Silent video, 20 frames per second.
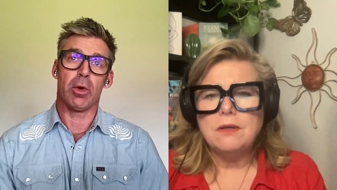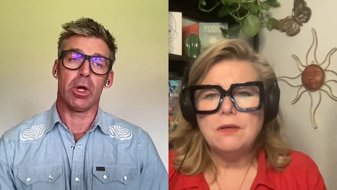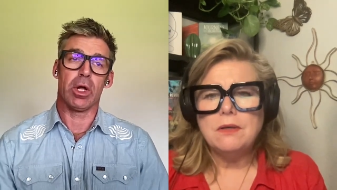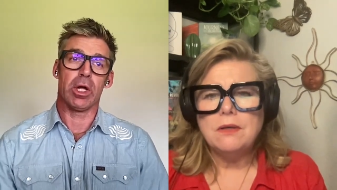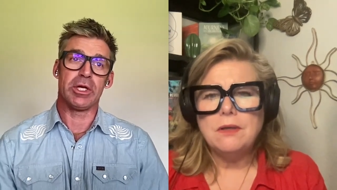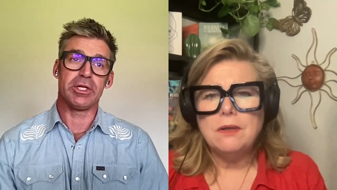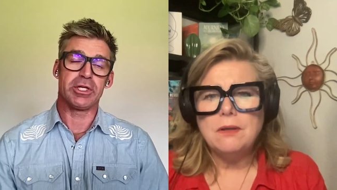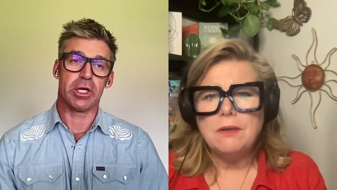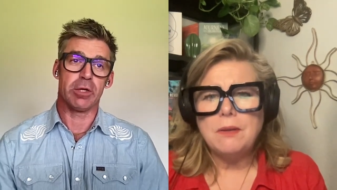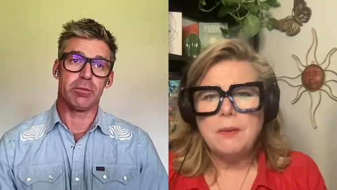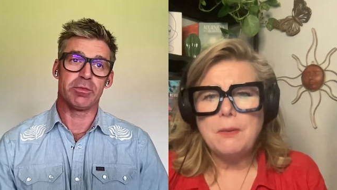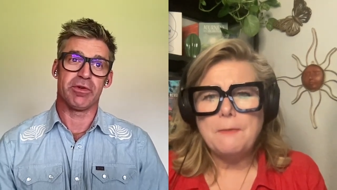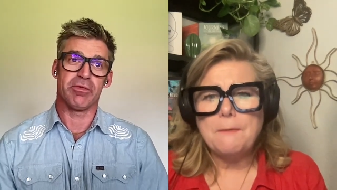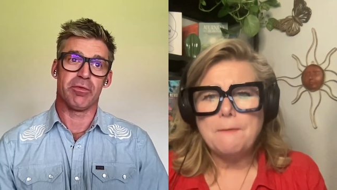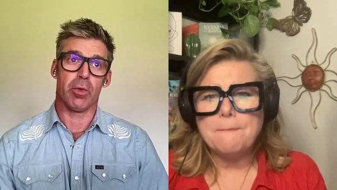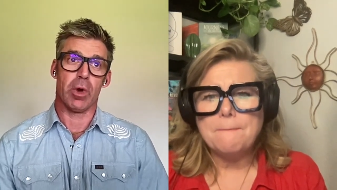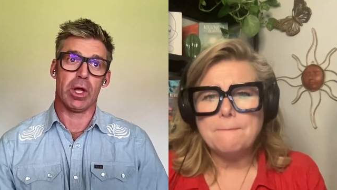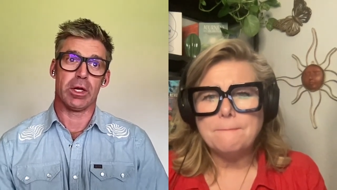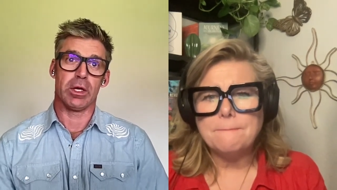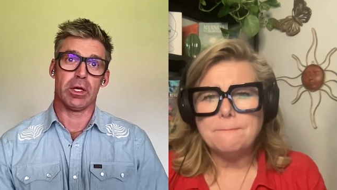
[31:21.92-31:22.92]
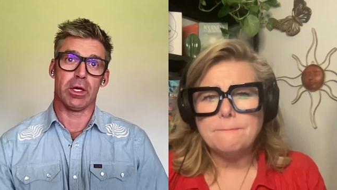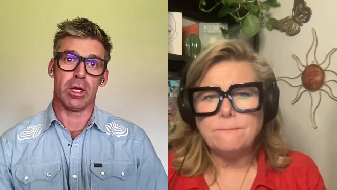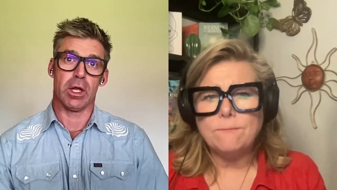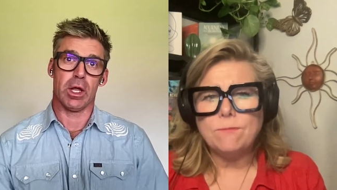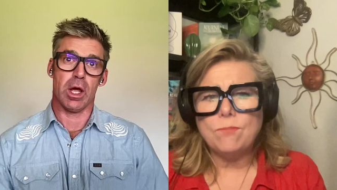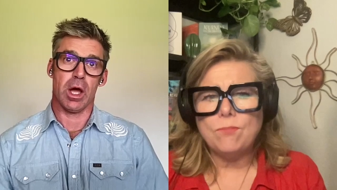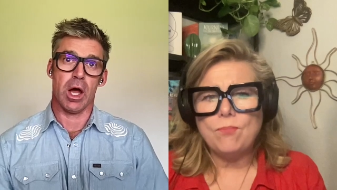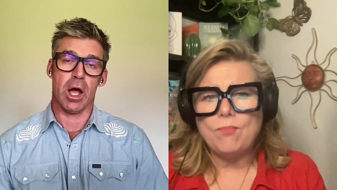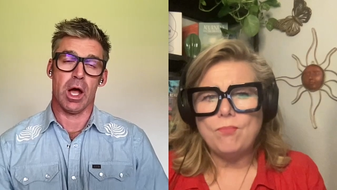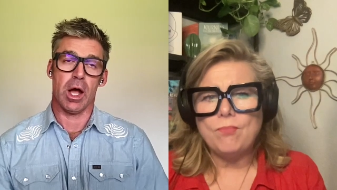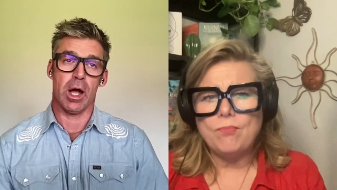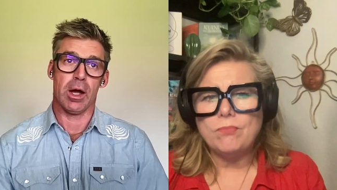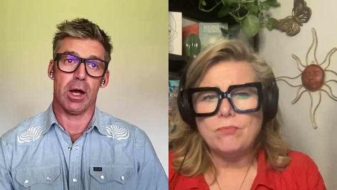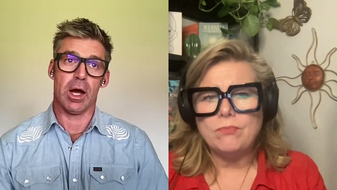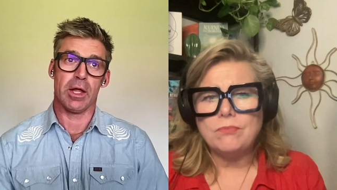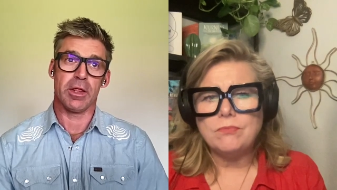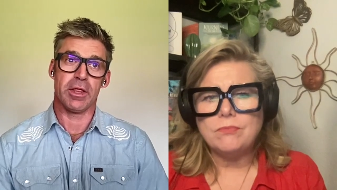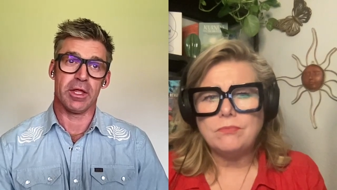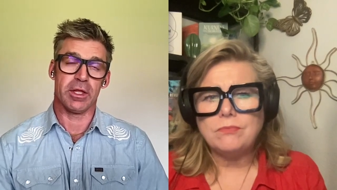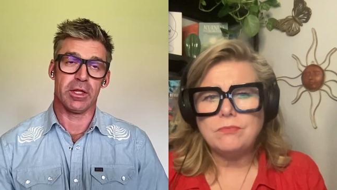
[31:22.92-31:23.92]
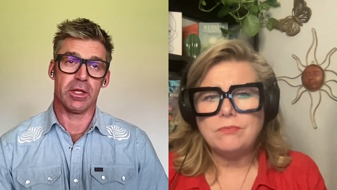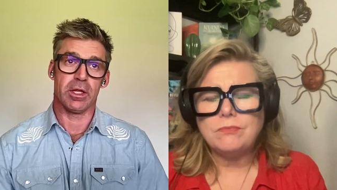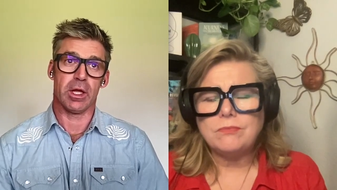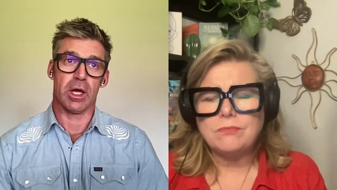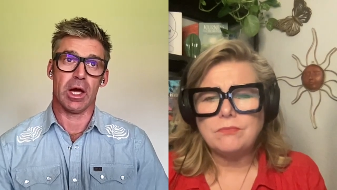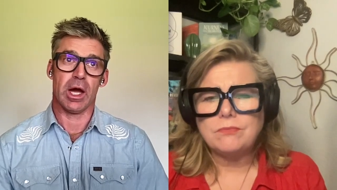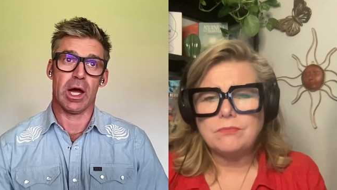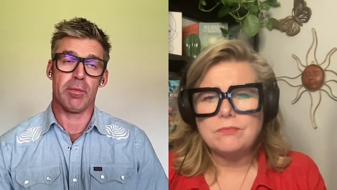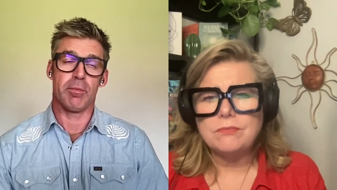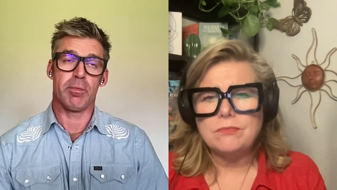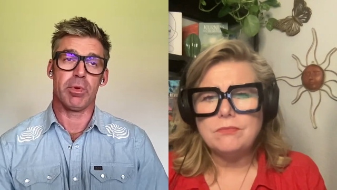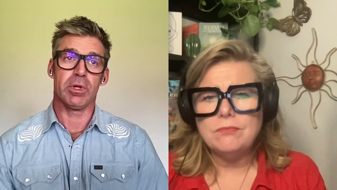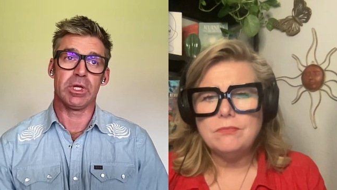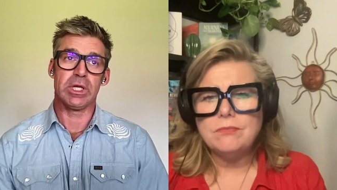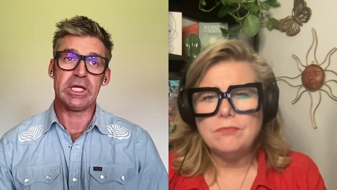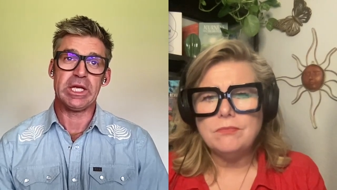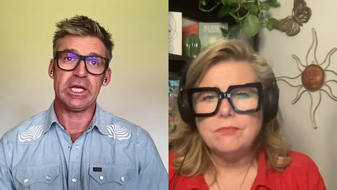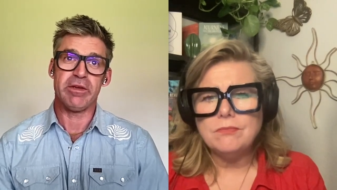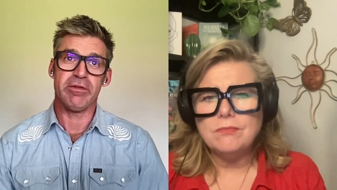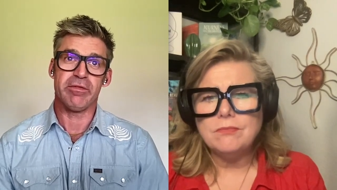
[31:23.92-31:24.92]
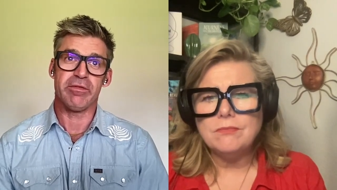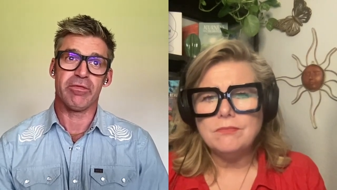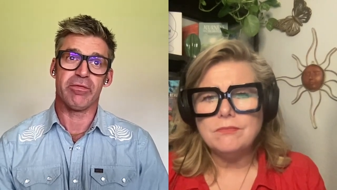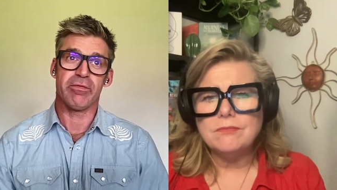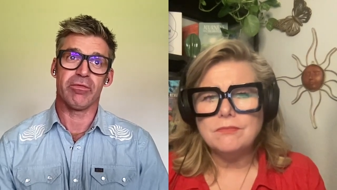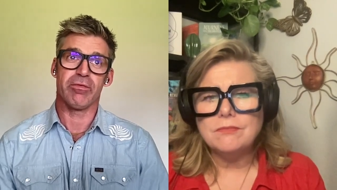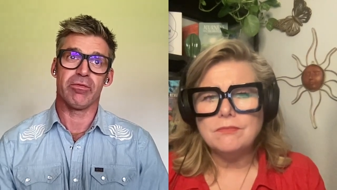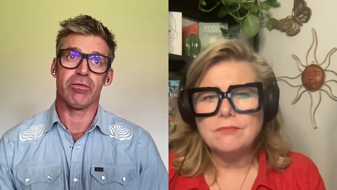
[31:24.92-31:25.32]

Speaker 1: well, in terms of what, I believe